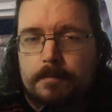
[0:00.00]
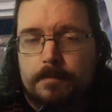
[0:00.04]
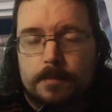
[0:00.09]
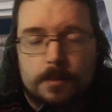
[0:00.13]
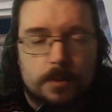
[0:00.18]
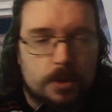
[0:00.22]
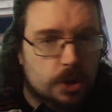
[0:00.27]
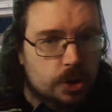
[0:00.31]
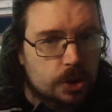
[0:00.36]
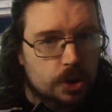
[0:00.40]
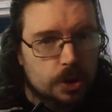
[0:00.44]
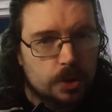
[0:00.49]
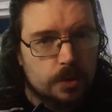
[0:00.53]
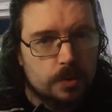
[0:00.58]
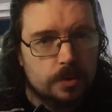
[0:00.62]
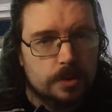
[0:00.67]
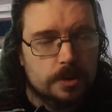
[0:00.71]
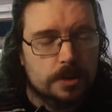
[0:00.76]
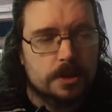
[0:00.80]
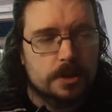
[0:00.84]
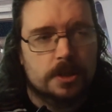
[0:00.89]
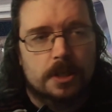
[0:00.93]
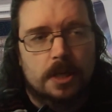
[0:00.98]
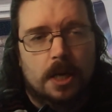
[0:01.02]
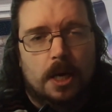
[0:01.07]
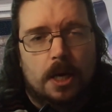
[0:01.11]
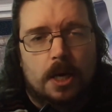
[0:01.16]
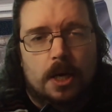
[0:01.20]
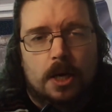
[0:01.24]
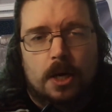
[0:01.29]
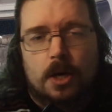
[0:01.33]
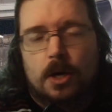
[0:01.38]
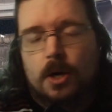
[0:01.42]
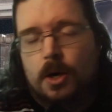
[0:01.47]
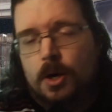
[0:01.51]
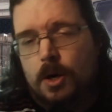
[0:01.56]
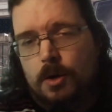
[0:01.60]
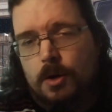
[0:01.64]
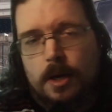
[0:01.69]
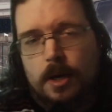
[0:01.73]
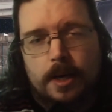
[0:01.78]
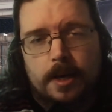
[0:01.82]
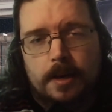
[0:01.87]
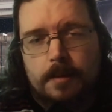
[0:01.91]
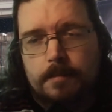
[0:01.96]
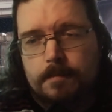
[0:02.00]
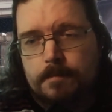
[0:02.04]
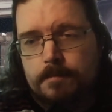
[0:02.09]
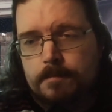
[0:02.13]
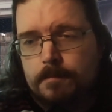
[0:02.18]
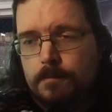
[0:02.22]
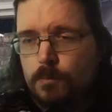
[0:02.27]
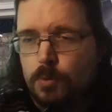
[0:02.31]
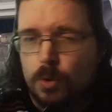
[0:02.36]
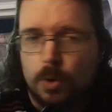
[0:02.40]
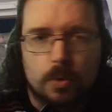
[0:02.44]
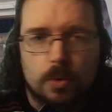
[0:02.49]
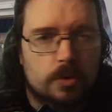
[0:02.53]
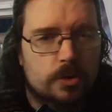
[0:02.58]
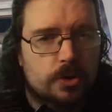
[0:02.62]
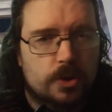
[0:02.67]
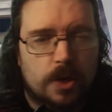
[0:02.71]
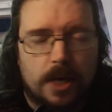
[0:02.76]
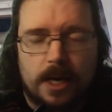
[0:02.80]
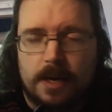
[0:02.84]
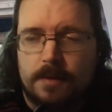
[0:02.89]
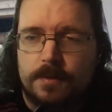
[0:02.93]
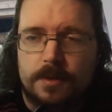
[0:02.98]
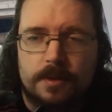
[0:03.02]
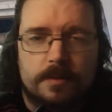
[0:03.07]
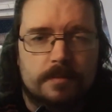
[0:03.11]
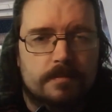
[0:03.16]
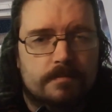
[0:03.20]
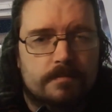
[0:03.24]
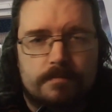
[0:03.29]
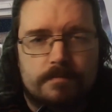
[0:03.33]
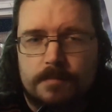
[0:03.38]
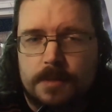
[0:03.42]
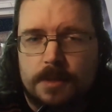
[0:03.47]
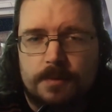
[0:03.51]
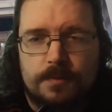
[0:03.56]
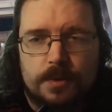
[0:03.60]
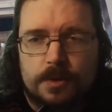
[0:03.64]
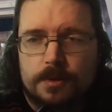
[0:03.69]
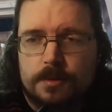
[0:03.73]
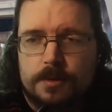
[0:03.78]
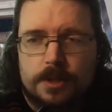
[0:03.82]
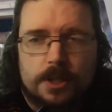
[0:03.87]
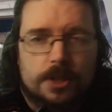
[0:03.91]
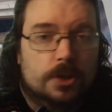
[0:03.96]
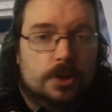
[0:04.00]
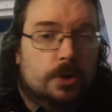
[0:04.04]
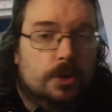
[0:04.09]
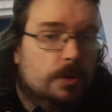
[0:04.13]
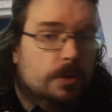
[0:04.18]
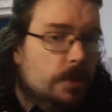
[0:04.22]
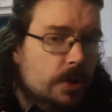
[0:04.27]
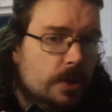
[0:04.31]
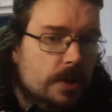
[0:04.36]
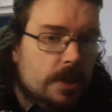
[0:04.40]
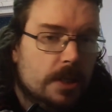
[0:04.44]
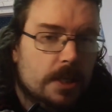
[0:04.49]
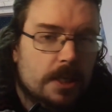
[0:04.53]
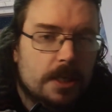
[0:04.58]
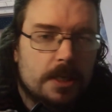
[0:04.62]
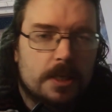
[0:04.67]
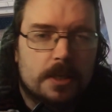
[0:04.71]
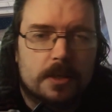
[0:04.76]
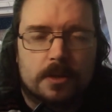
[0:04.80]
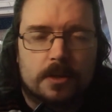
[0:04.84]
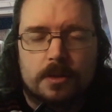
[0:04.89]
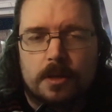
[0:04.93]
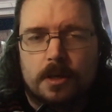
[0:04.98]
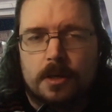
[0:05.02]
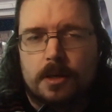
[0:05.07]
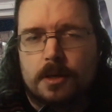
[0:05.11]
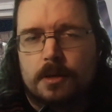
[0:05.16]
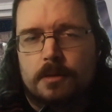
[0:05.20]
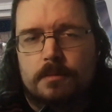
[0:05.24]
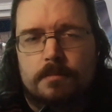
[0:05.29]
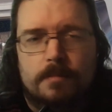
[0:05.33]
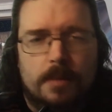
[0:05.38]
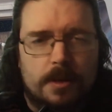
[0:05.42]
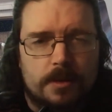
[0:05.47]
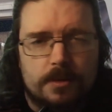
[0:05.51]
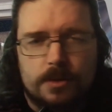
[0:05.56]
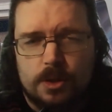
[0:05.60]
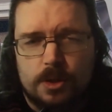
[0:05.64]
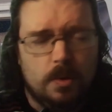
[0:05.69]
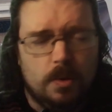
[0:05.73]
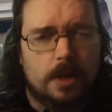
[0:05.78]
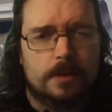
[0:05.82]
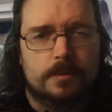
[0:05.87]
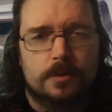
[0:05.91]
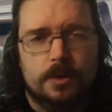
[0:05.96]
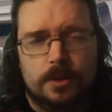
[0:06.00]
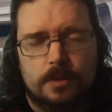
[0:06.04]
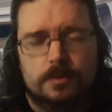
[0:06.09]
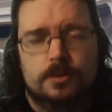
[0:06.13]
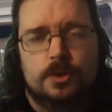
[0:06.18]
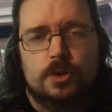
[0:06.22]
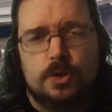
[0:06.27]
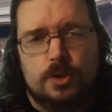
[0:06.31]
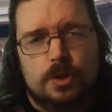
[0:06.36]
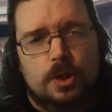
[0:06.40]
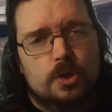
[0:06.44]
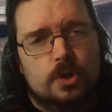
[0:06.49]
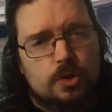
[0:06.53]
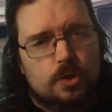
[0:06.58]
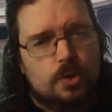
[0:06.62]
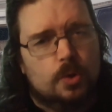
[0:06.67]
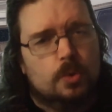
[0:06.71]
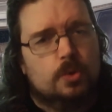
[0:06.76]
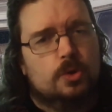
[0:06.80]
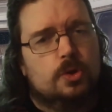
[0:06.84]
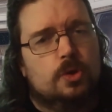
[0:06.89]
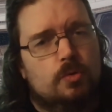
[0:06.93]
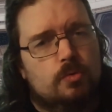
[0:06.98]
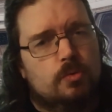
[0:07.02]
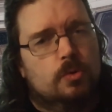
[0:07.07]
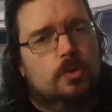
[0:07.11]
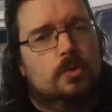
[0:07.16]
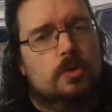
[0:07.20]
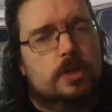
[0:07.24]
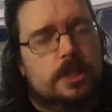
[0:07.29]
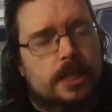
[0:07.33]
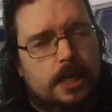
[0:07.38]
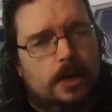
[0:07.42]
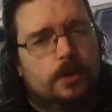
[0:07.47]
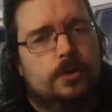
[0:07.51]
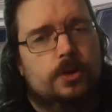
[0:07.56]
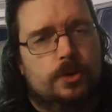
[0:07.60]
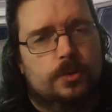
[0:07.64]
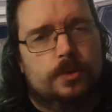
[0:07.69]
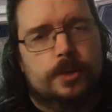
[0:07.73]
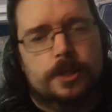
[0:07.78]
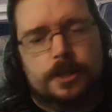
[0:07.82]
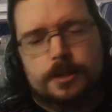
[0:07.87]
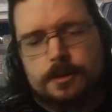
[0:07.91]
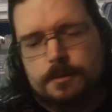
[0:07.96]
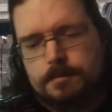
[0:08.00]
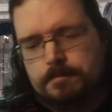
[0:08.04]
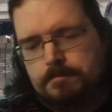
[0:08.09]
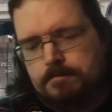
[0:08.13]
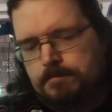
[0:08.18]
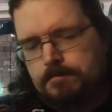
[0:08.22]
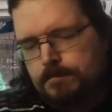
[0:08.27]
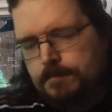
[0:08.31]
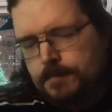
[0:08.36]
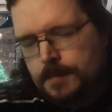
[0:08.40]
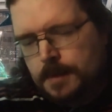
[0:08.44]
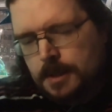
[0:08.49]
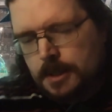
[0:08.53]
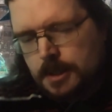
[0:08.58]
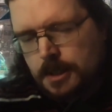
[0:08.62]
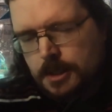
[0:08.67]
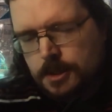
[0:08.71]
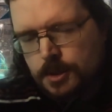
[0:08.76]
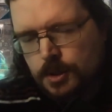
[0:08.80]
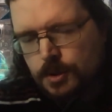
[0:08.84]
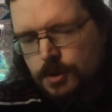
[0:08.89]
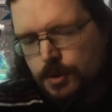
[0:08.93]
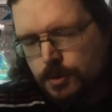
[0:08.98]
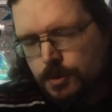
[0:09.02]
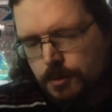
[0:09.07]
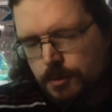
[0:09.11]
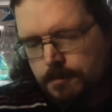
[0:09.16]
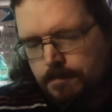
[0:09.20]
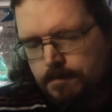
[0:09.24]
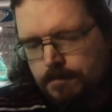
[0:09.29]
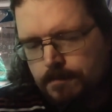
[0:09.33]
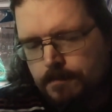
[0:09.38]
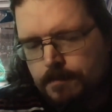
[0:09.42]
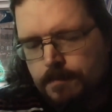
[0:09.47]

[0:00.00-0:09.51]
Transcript: student, or roles you have in different in your community, or so on, just social roles and how you're doing in them is the third one.